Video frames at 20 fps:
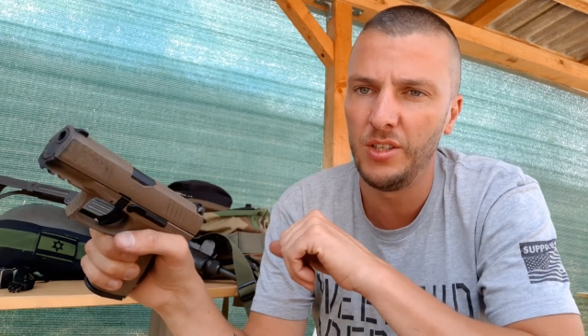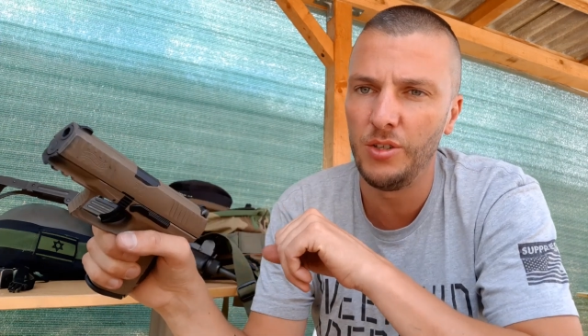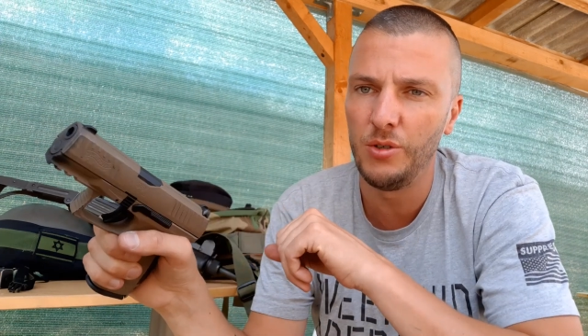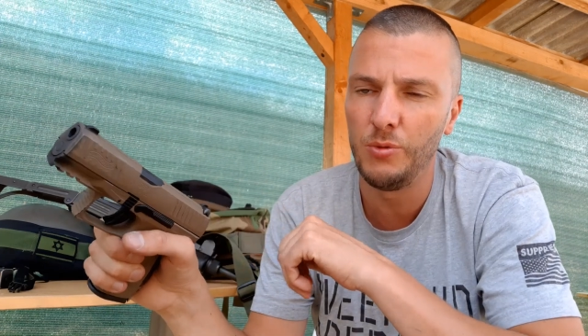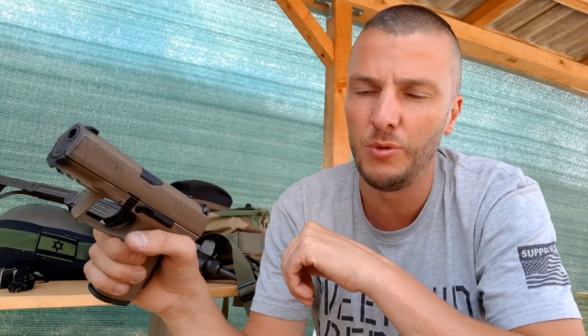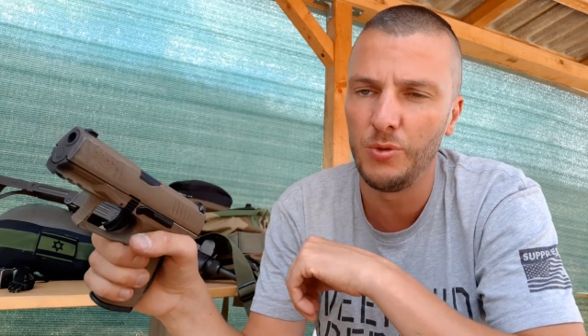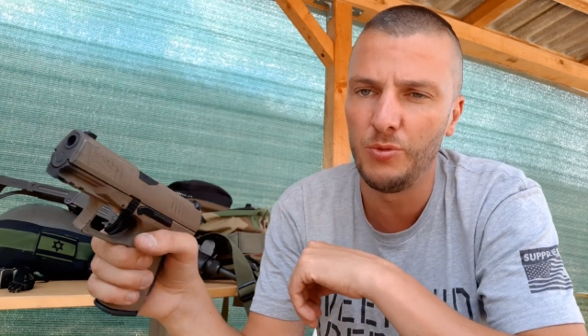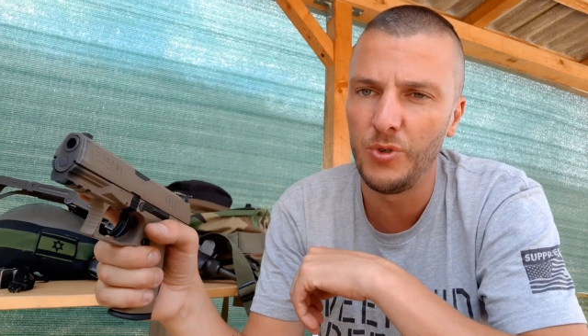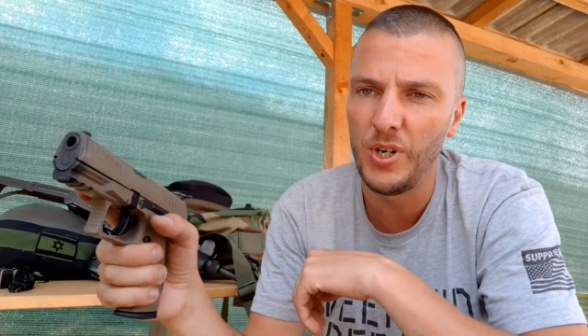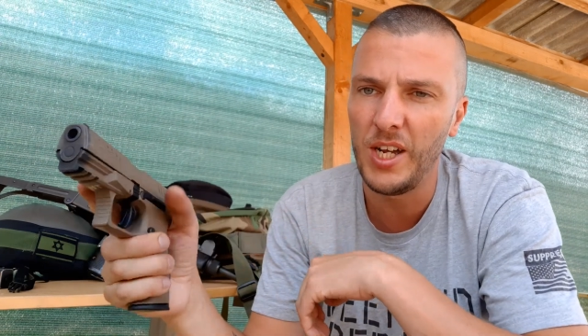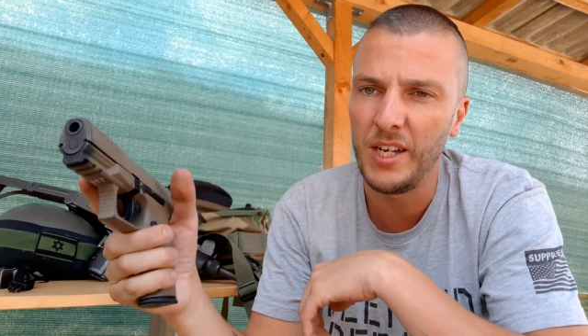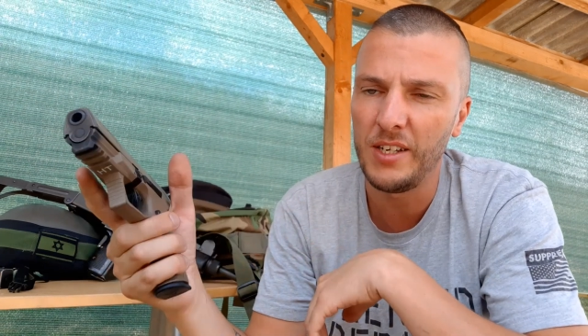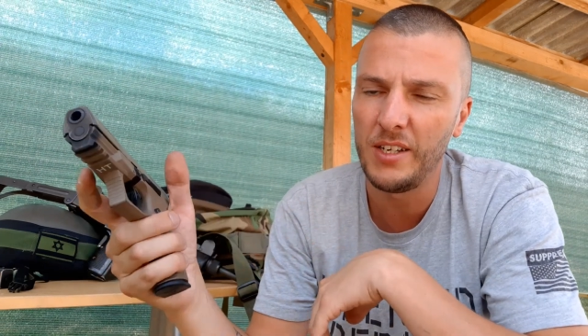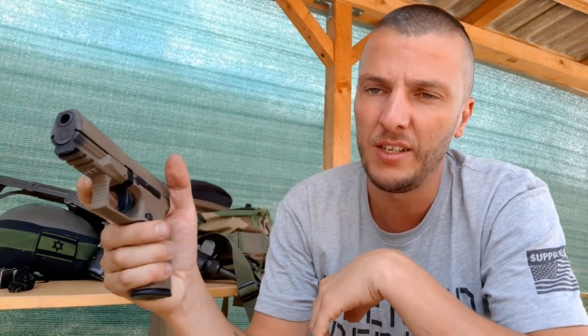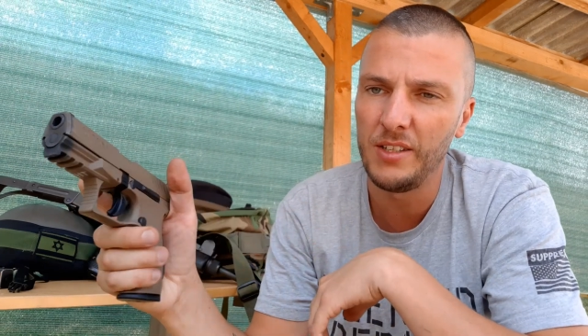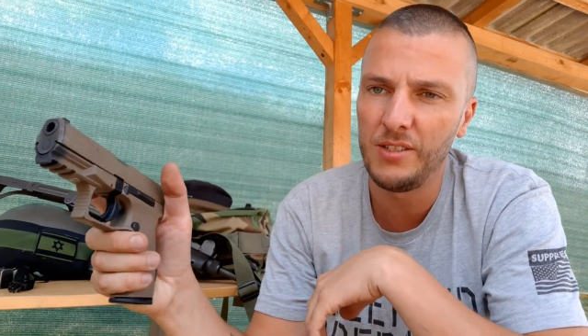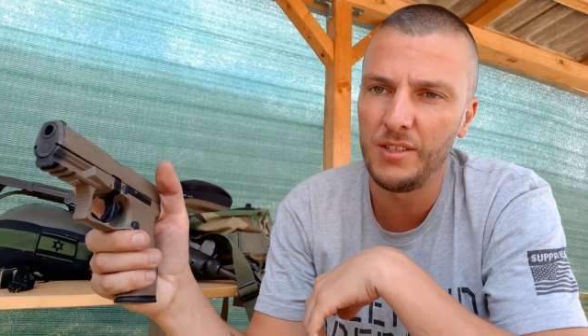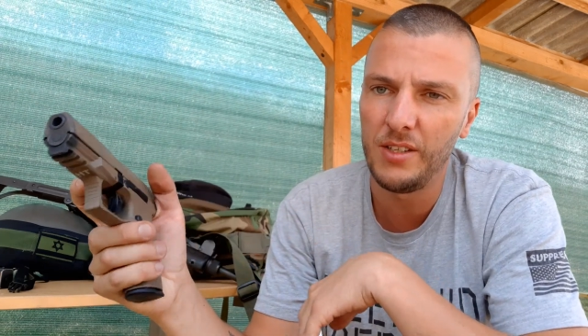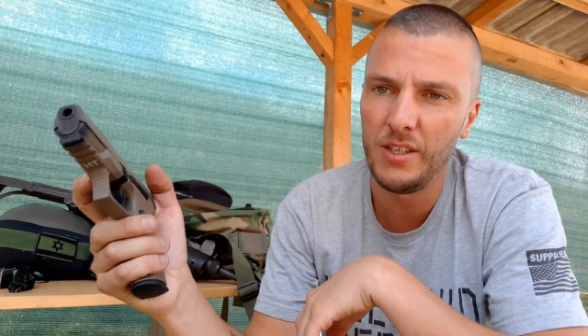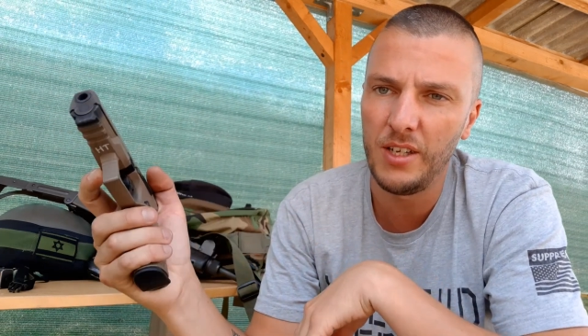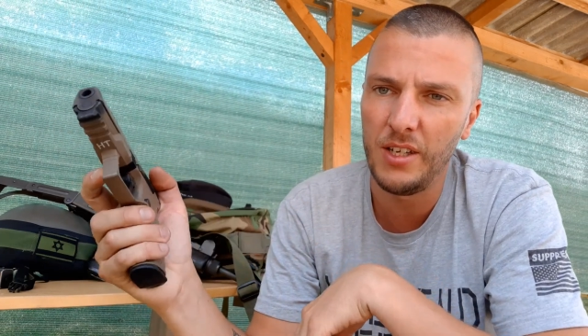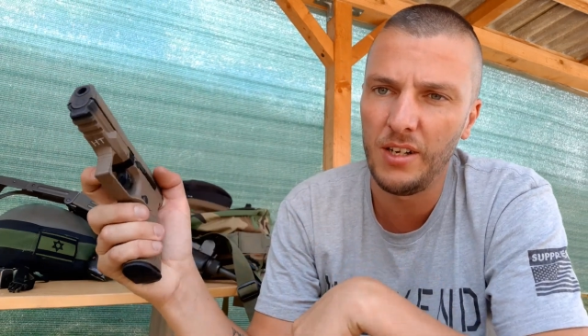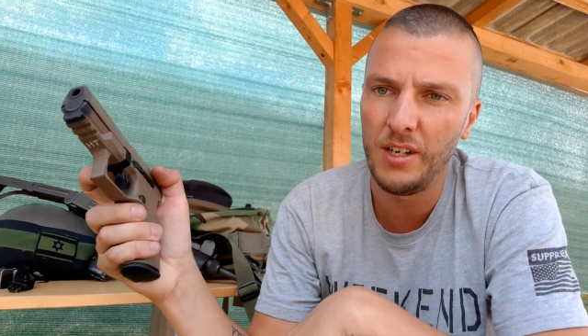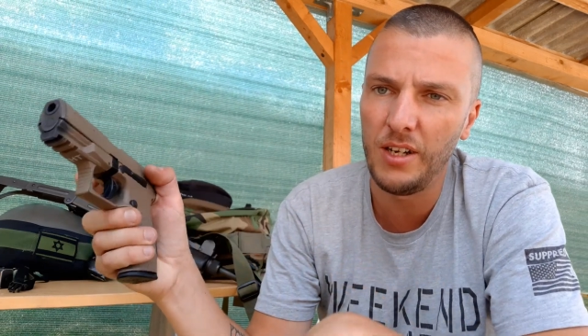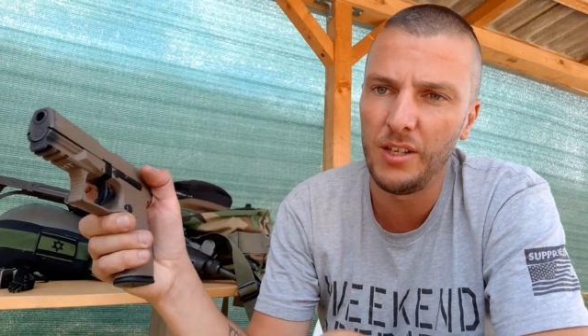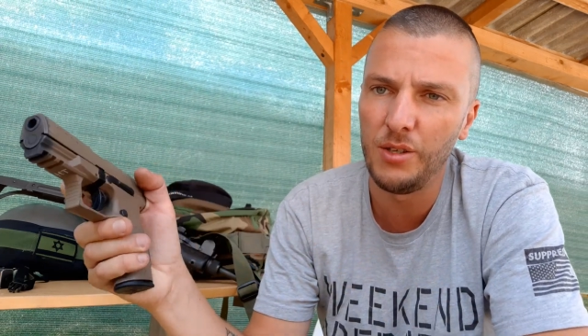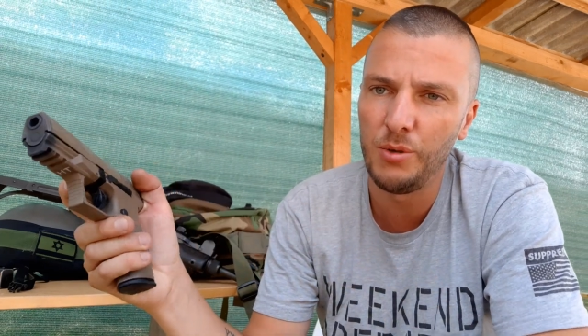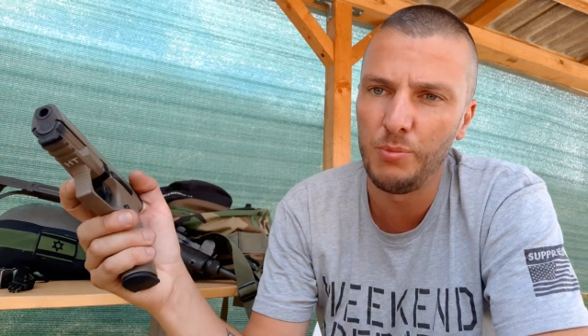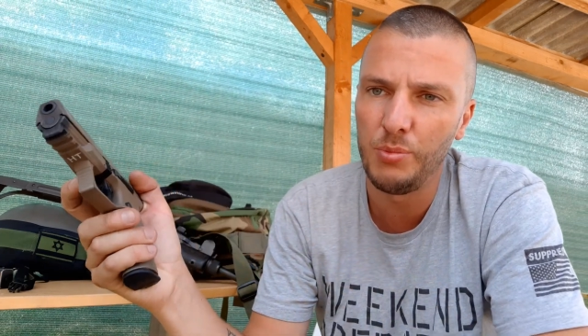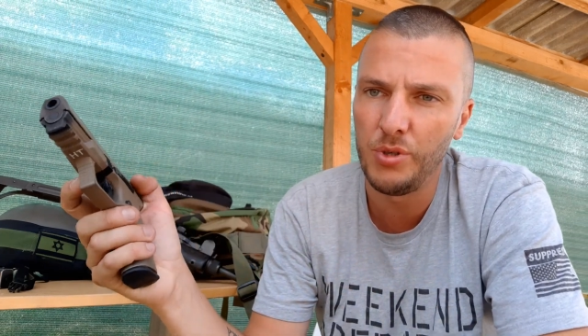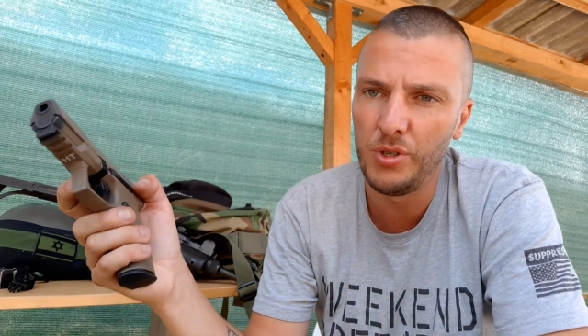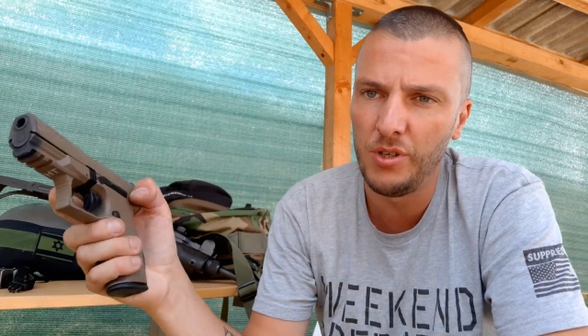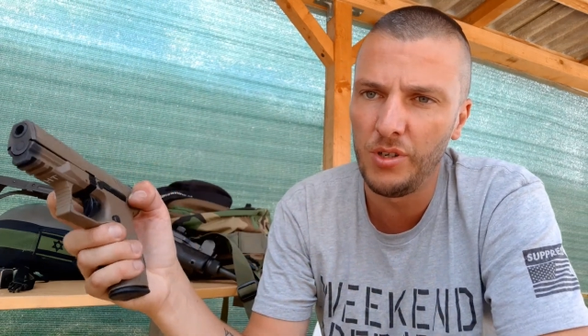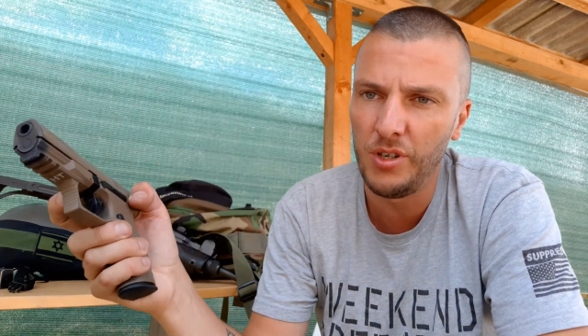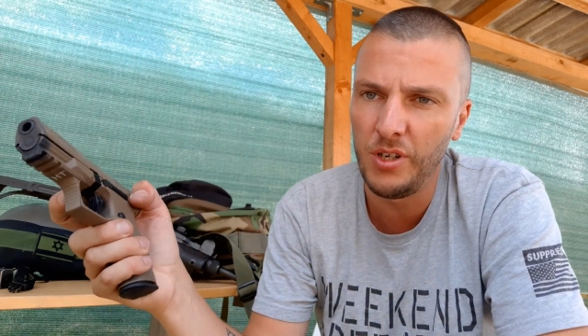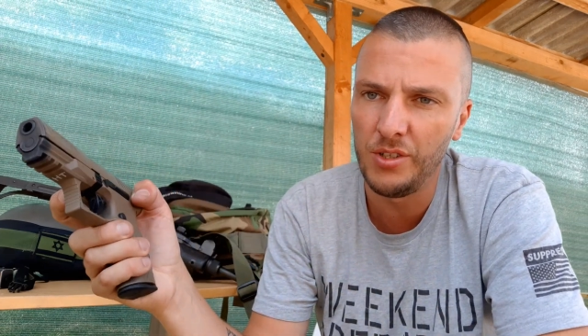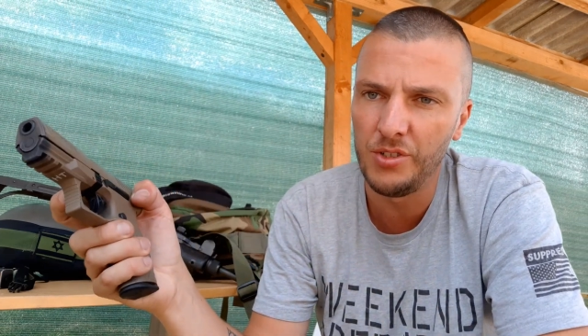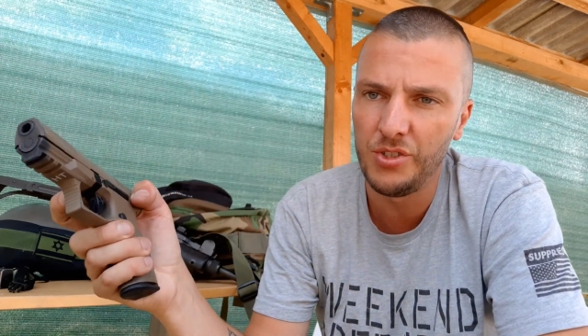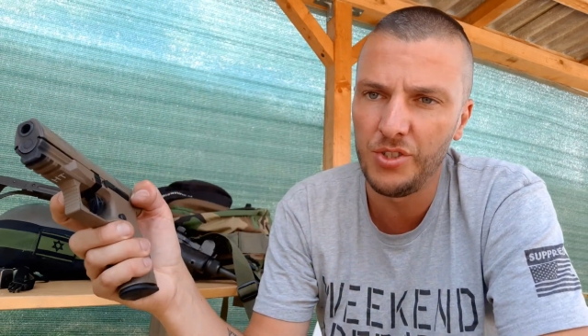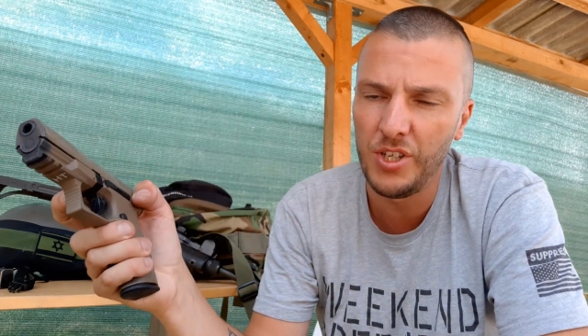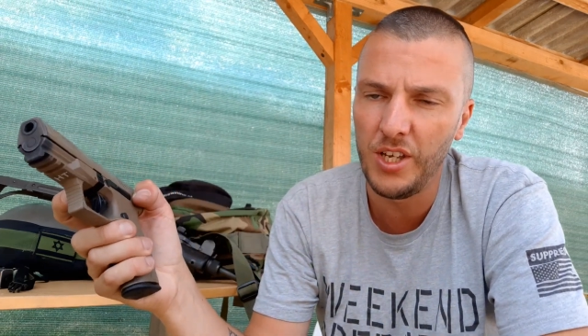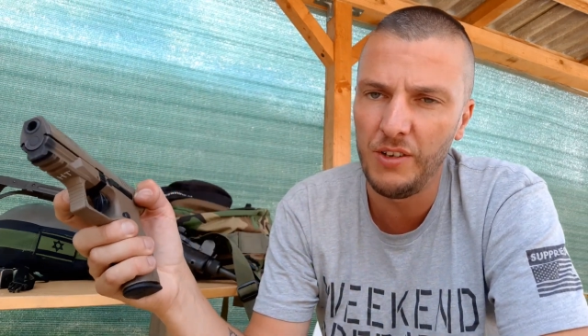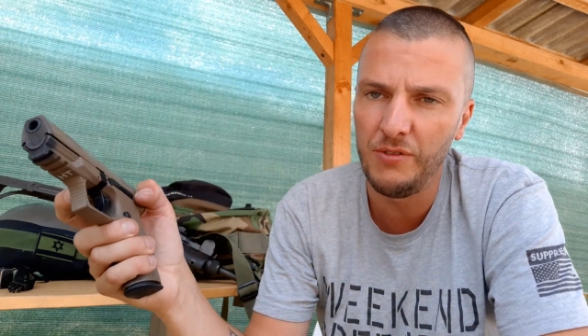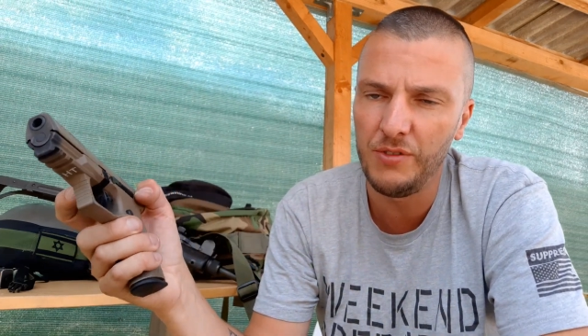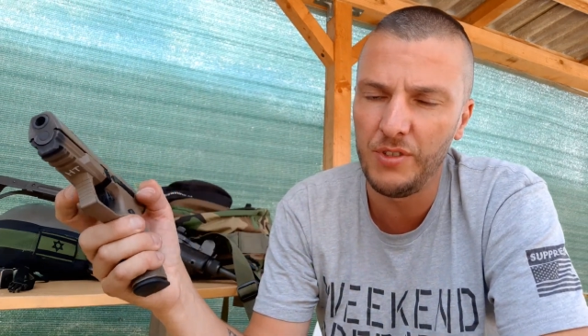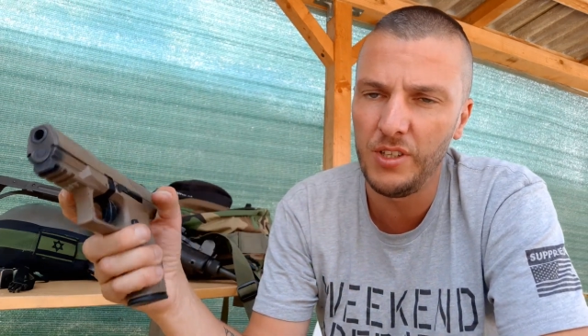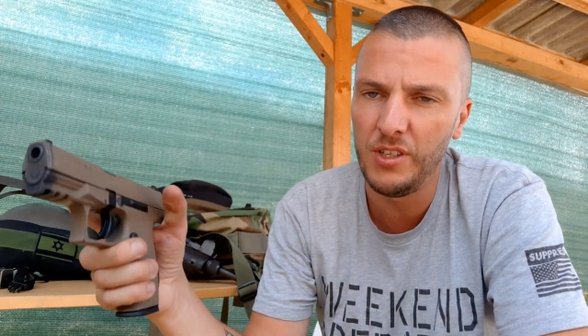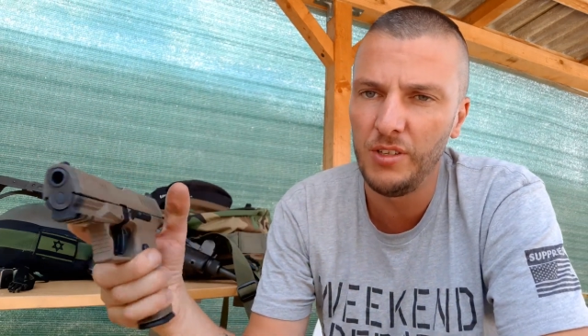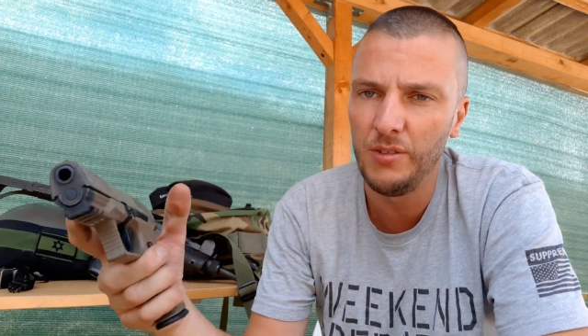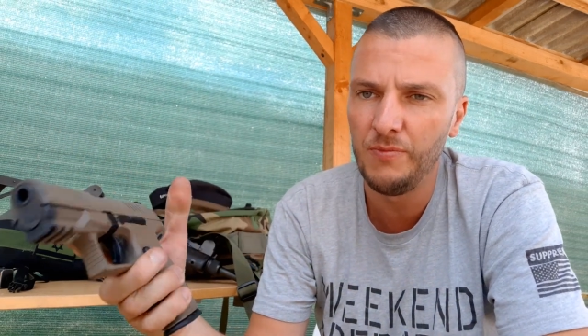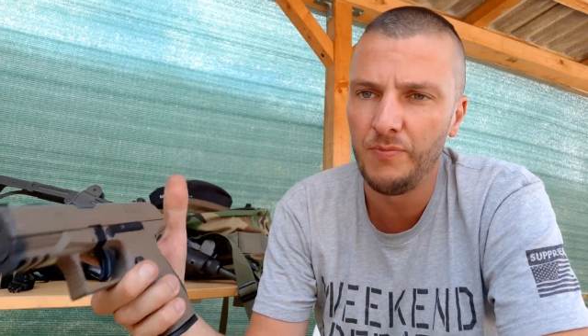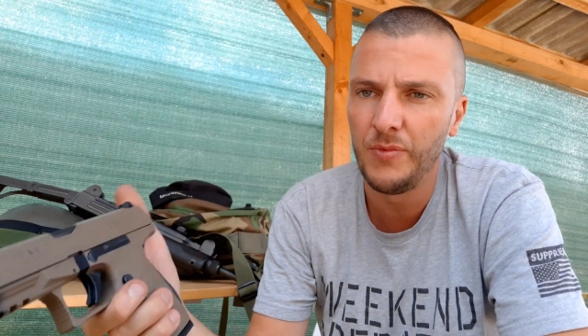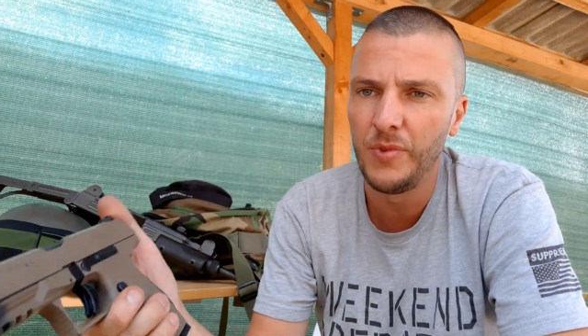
you would rack it and either put it on safety